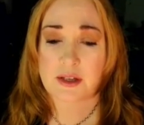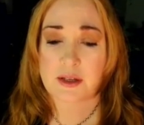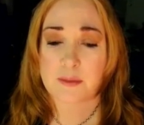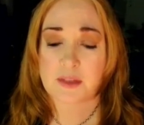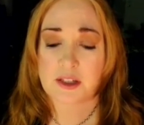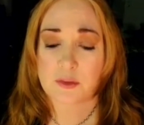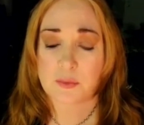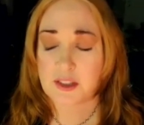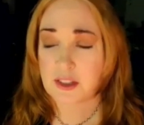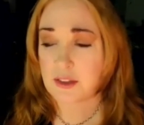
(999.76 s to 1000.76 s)

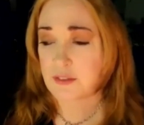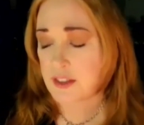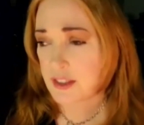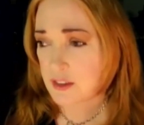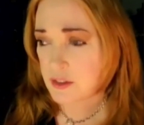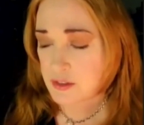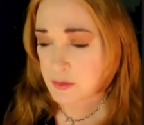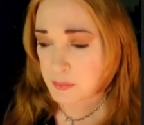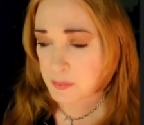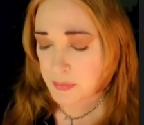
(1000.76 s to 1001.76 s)
mean, we lived in the East
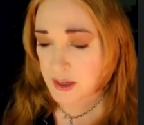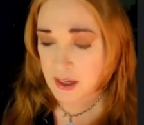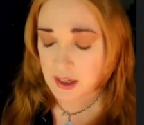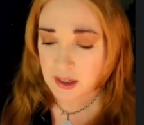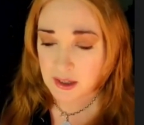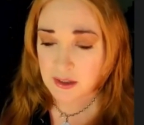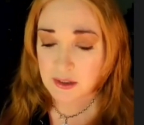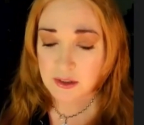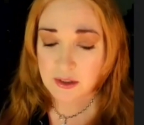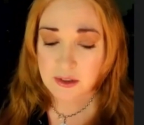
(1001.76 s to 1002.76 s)
Bay.